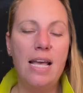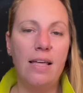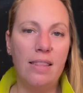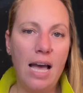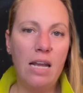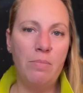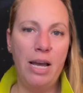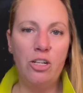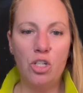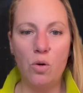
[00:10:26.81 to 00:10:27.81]
that
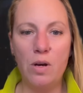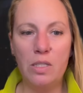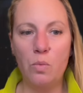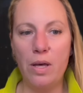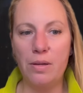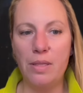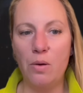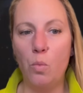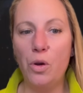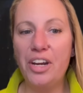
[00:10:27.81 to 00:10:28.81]
might show us whether the
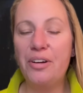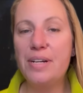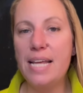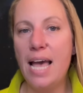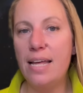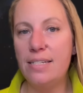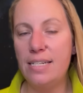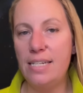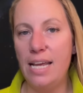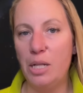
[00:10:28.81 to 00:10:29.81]
weird
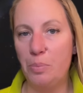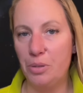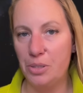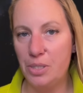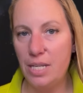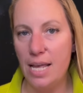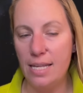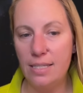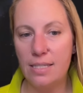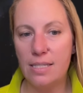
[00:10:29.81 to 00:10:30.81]
anti-tail
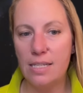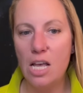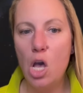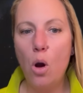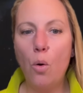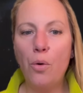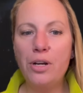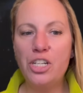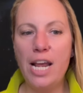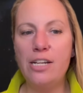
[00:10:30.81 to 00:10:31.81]
persists or
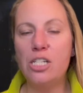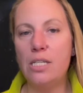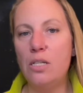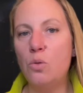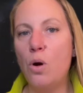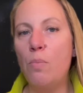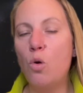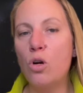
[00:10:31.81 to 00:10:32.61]
changes into a more